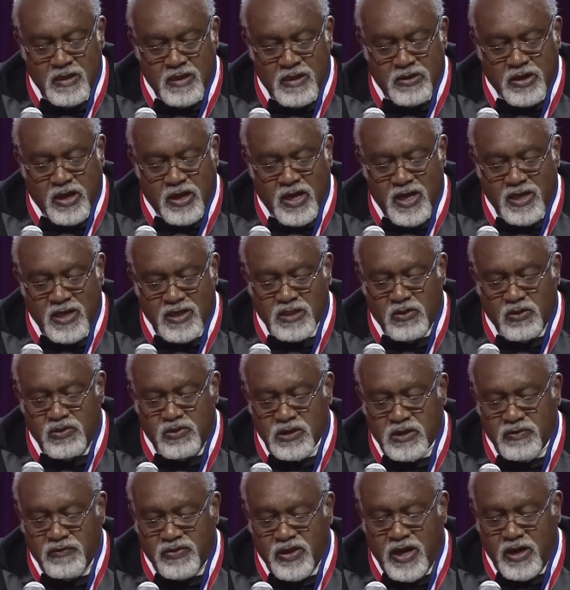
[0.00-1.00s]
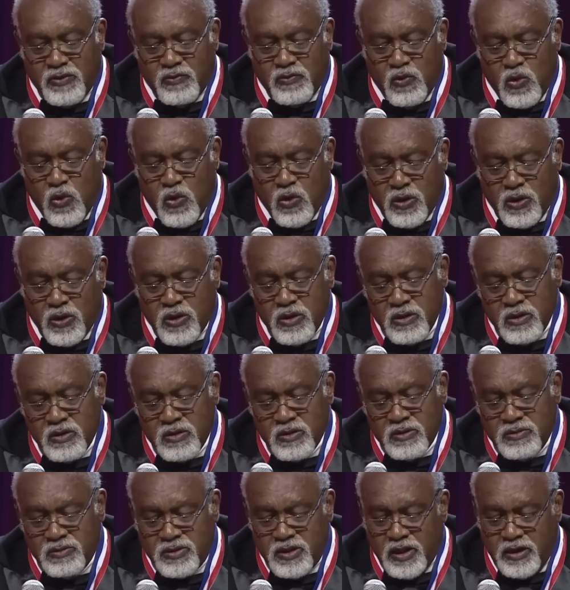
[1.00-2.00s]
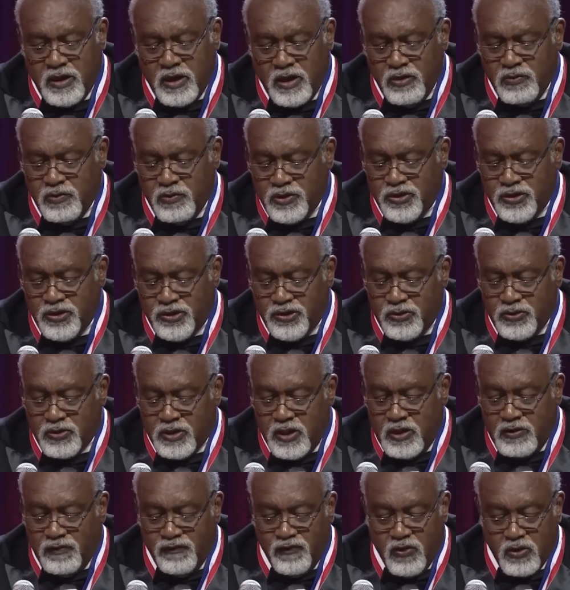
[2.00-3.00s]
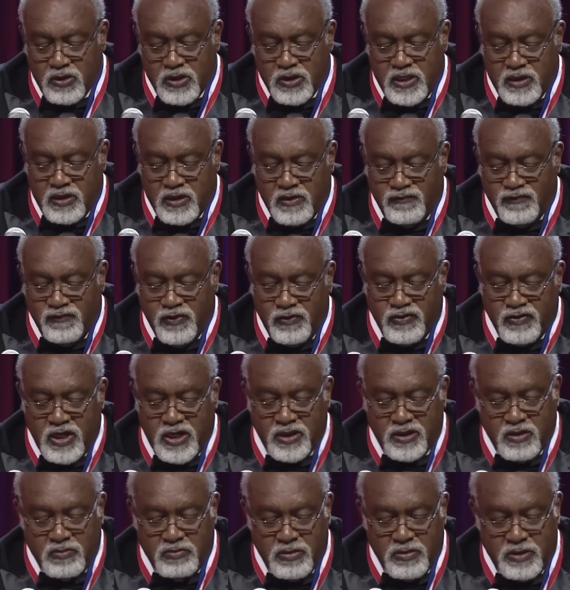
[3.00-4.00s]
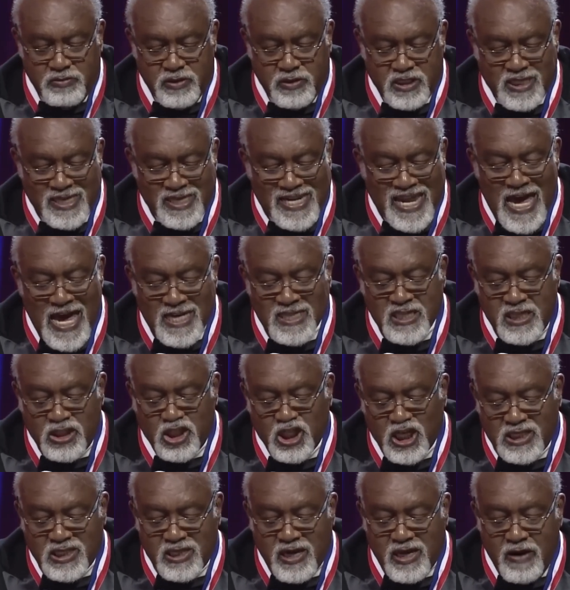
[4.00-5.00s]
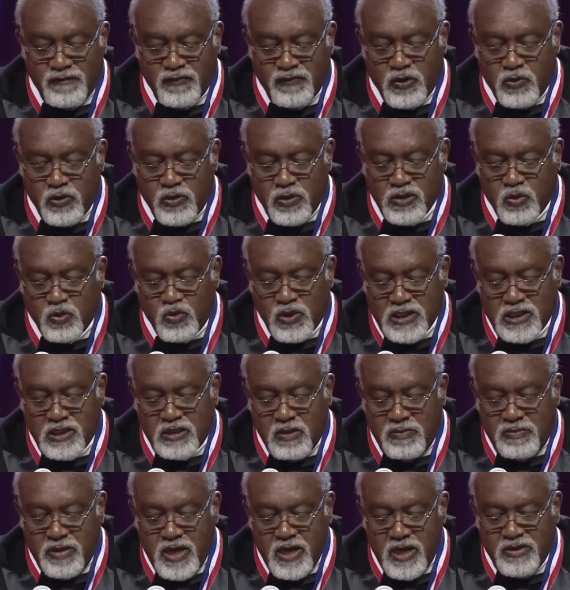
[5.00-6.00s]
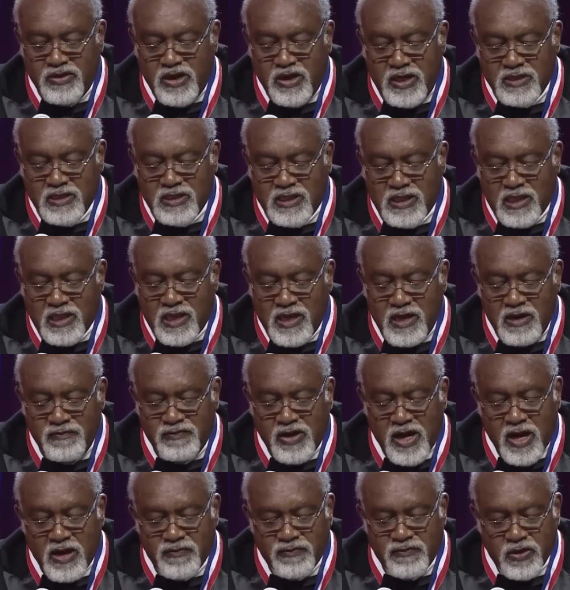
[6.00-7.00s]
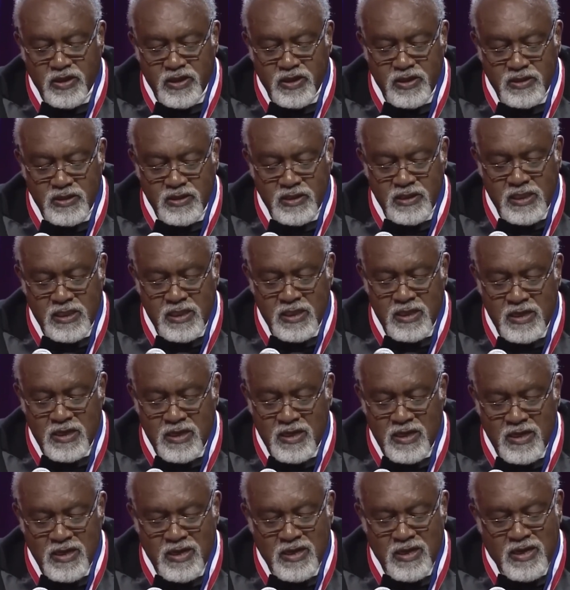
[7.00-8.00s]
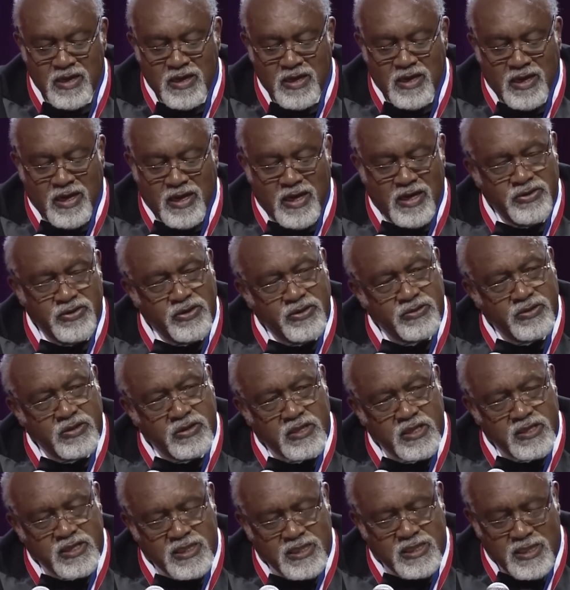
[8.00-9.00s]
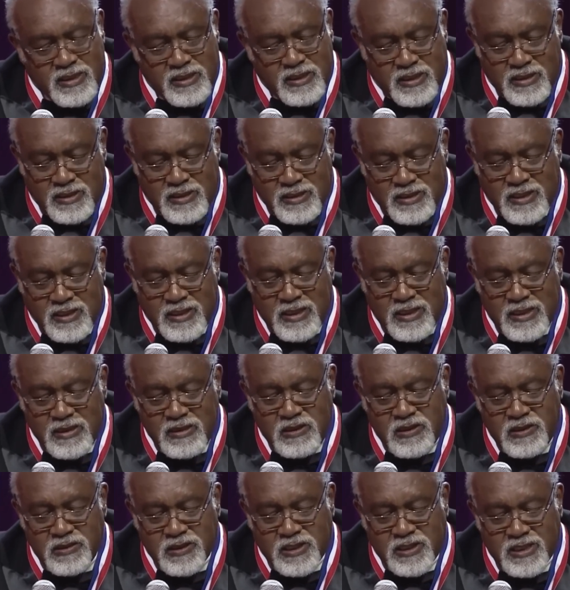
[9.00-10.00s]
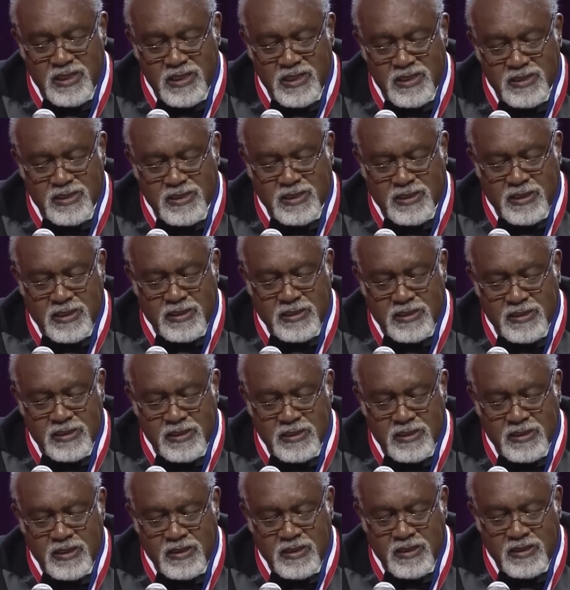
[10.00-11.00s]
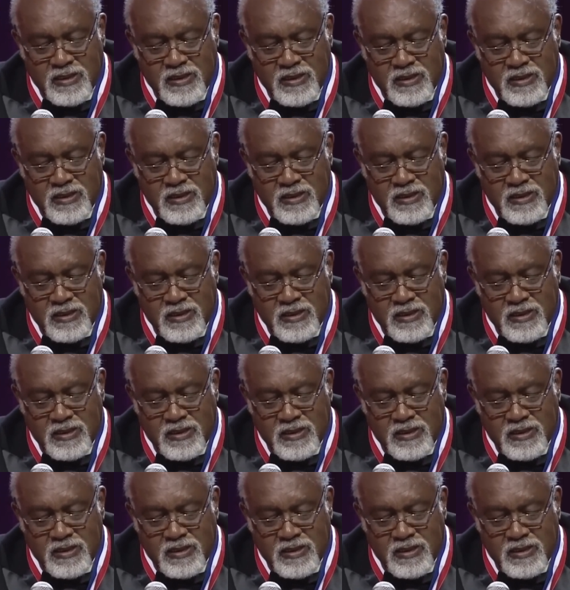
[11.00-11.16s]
The consequence of that war, together with the 13th, 14th, and 15th Amendments enacted just afterwards, was to make the enslaved Africans and their descendants into citizens.